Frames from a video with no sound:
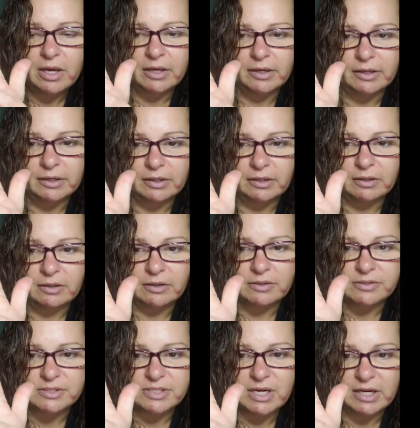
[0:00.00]
It
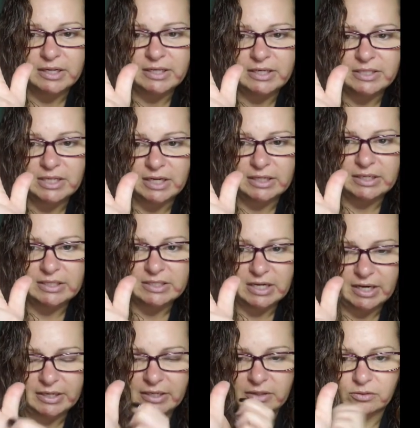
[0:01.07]
is tiny
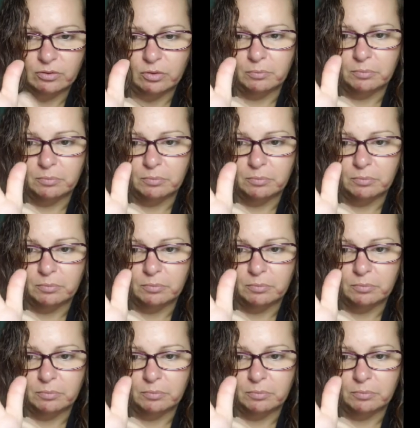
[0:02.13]
little